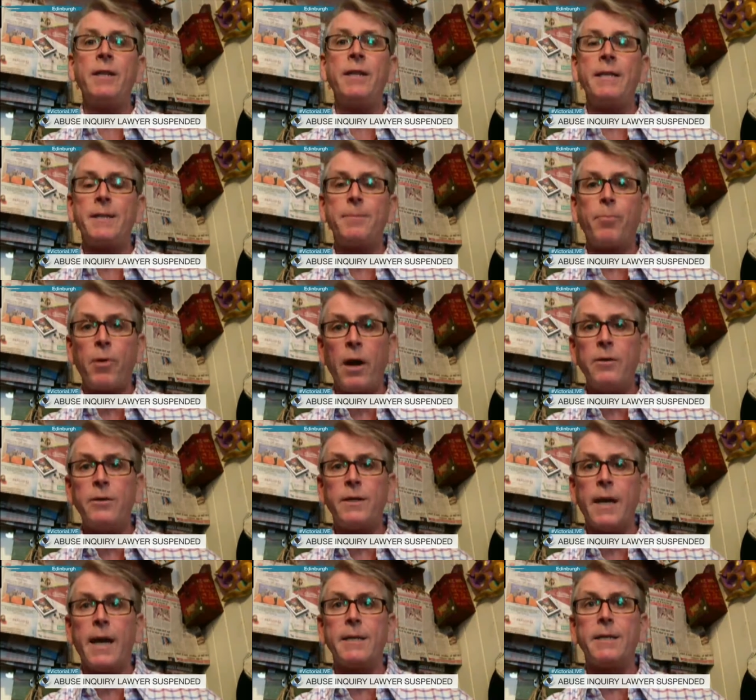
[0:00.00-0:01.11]
in this
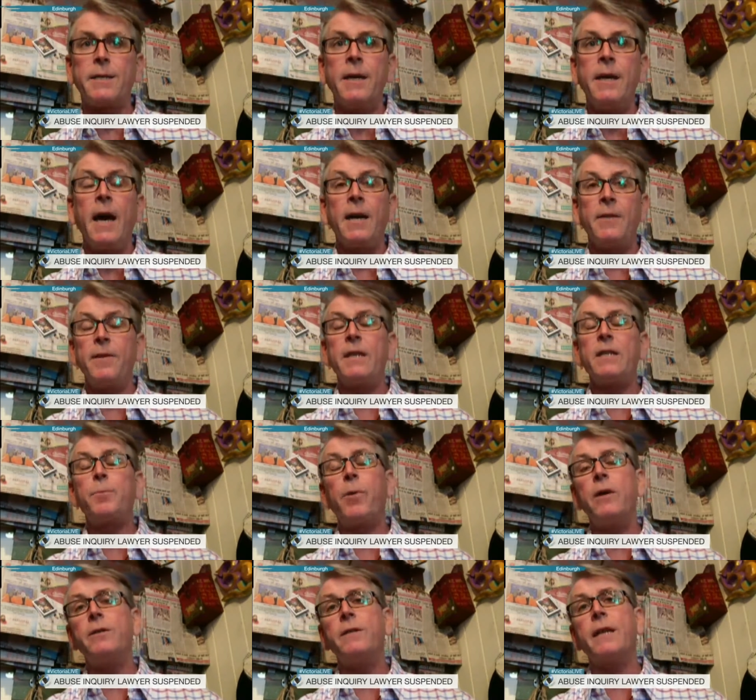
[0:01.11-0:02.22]
process and for this
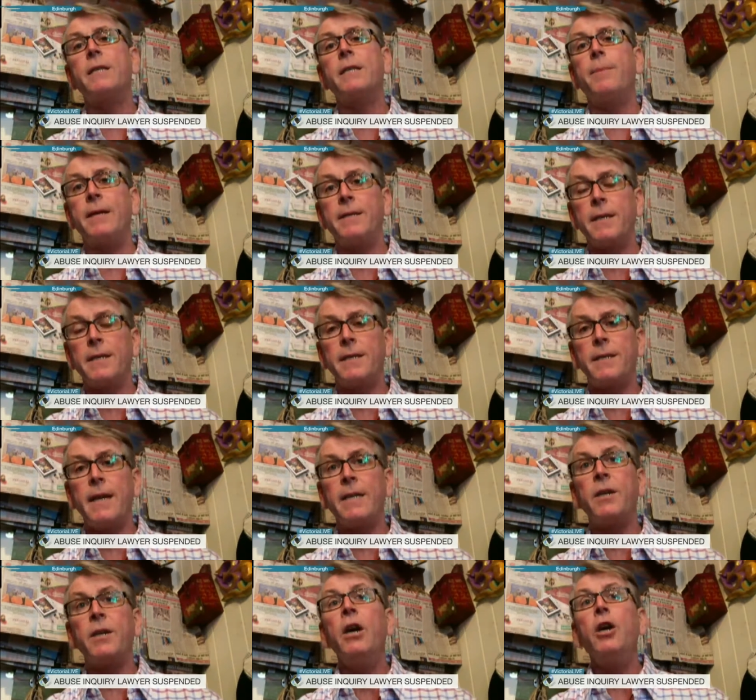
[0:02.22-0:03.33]
process to be a
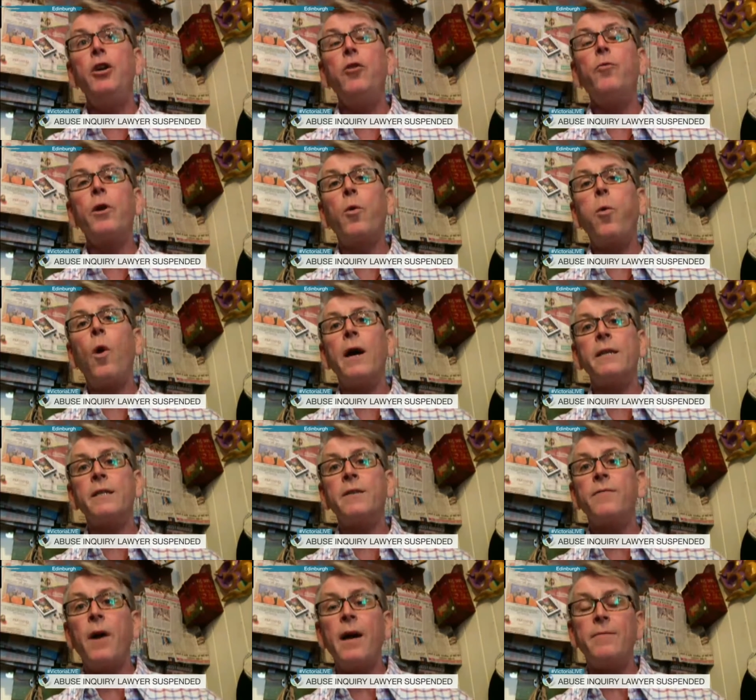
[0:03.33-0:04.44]
success, you require
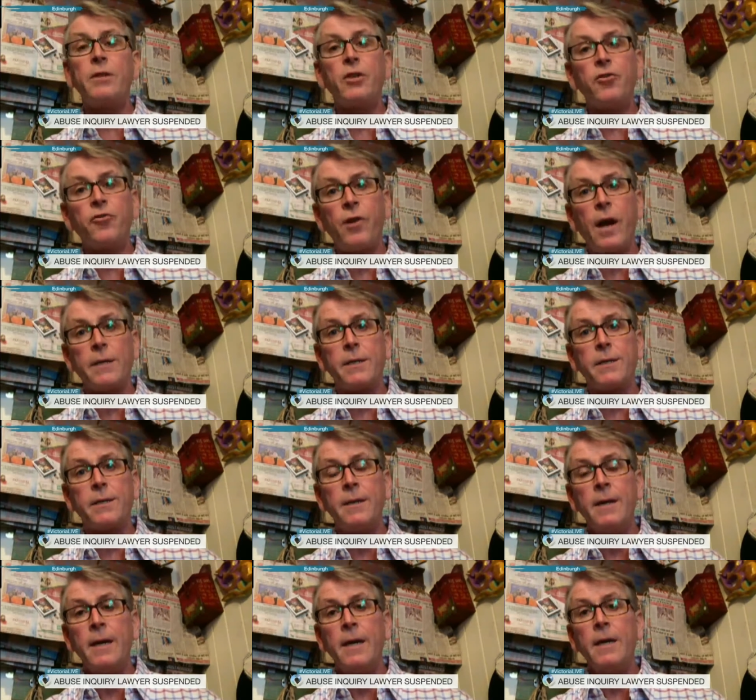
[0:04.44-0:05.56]
survivors' trust
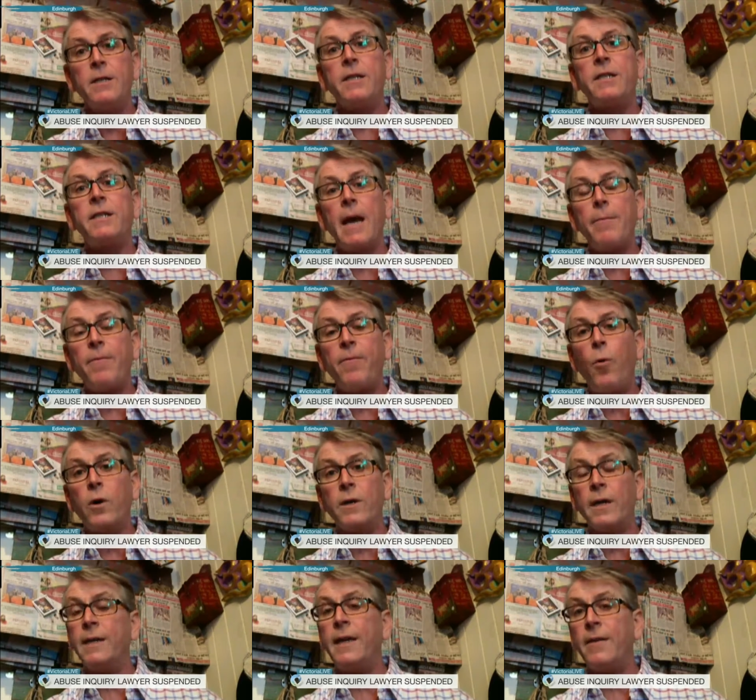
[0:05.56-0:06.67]
to step
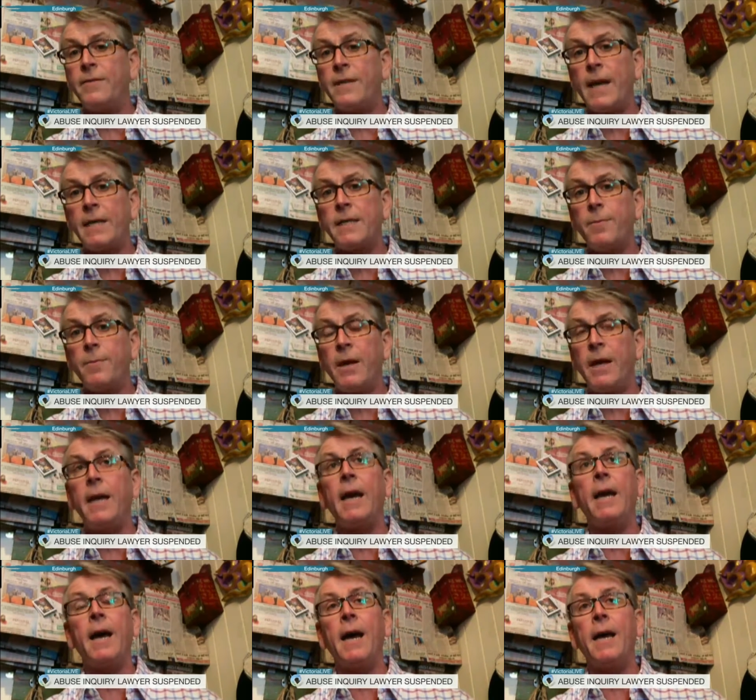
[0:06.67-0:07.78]
forward and give testimony.
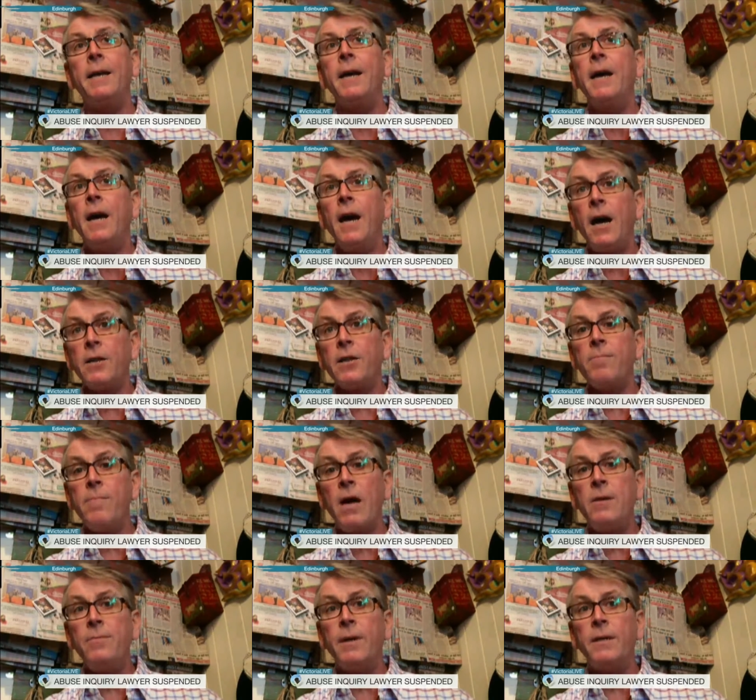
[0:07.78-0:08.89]
And, and at the
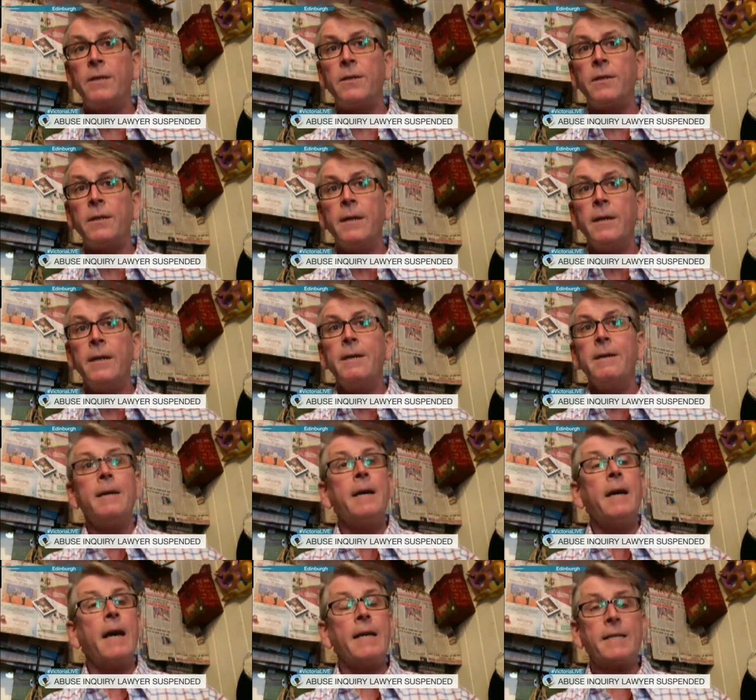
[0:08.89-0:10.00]
moment,
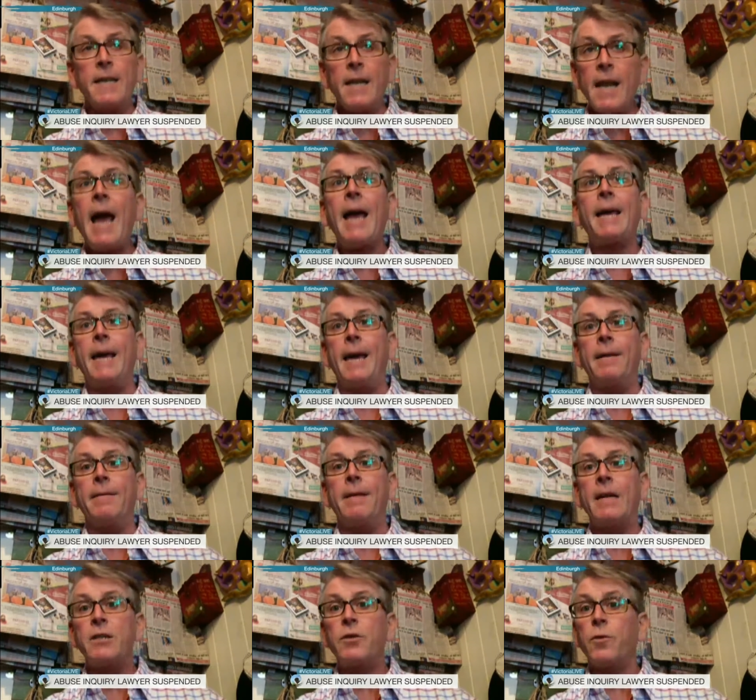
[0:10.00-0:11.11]
it's lacking
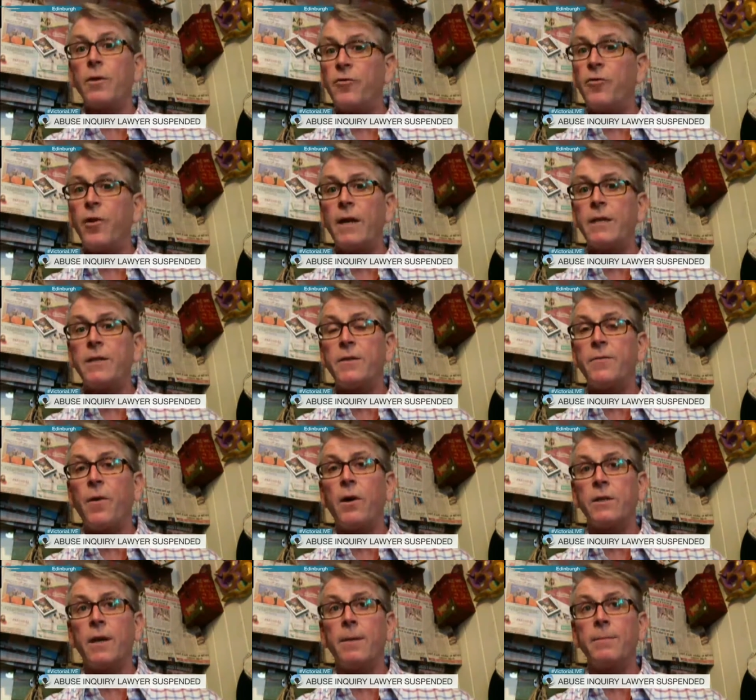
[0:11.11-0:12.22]
that sort of trust as
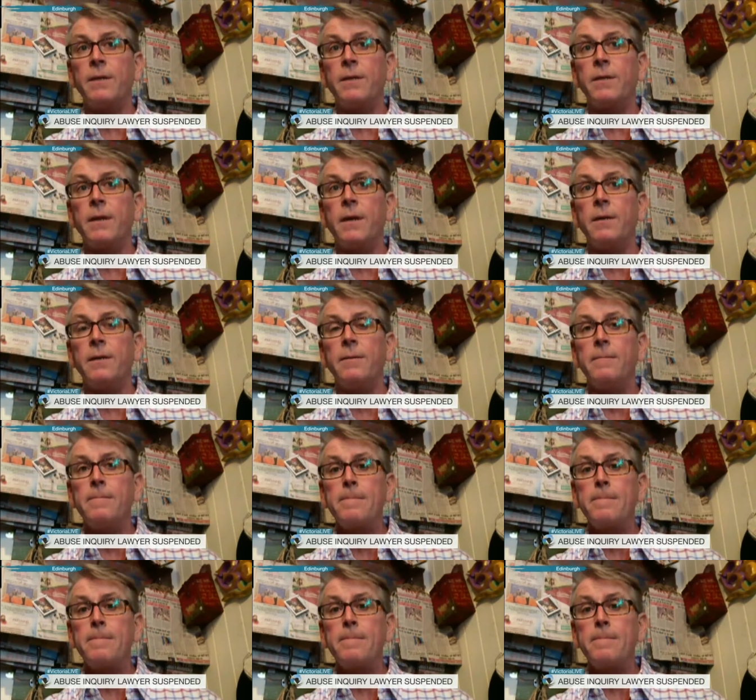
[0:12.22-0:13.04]
far as I'm concerned.